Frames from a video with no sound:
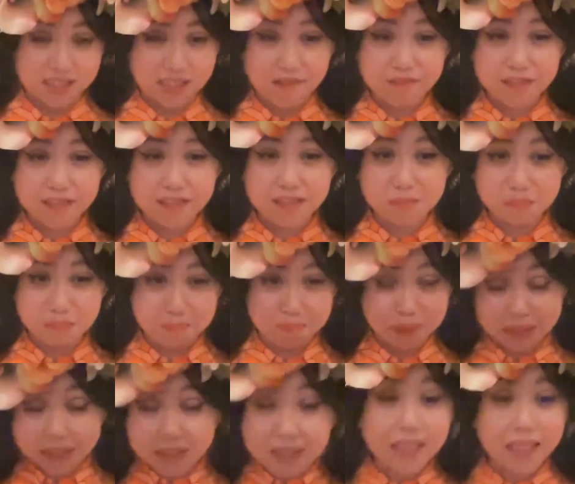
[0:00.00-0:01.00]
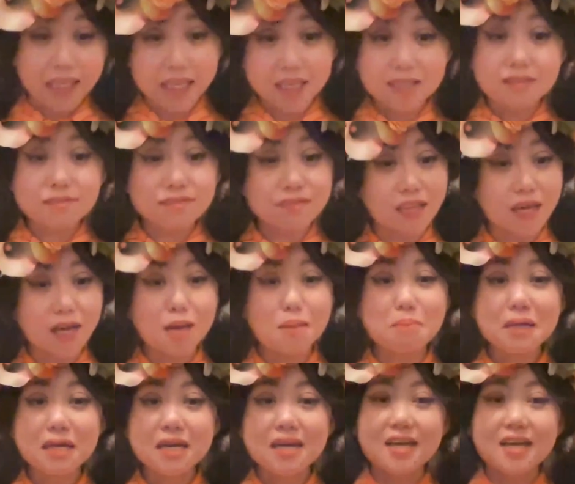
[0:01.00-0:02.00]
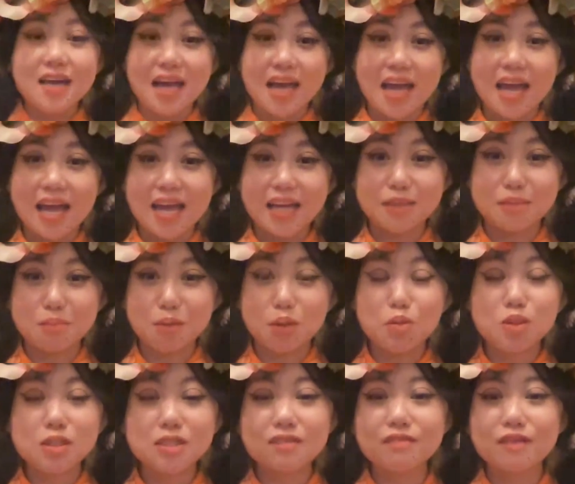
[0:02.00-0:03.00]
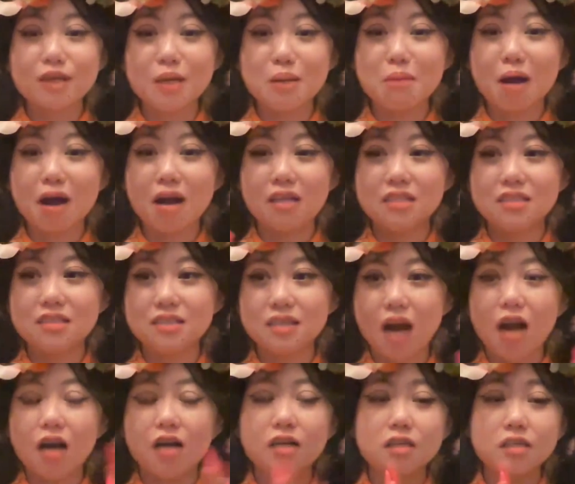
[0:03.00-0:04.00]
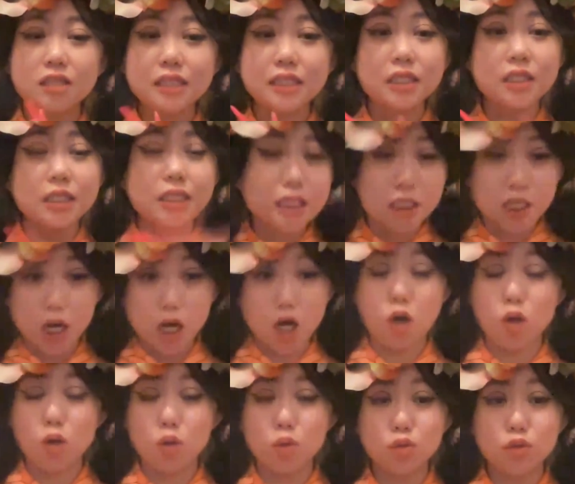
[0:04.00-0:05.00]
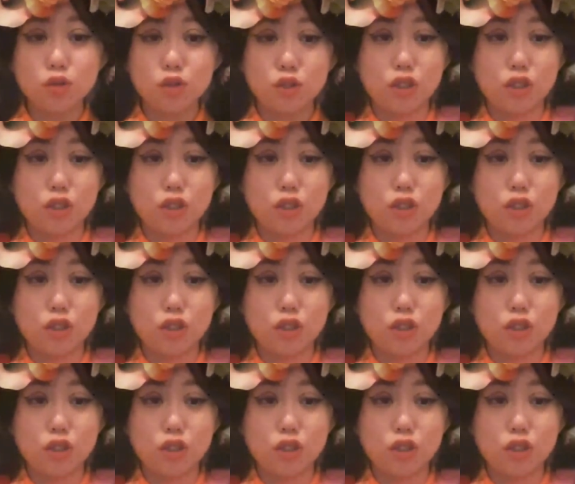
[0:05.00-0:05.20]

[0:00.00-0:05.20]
7 billion of them, and most of them are ego.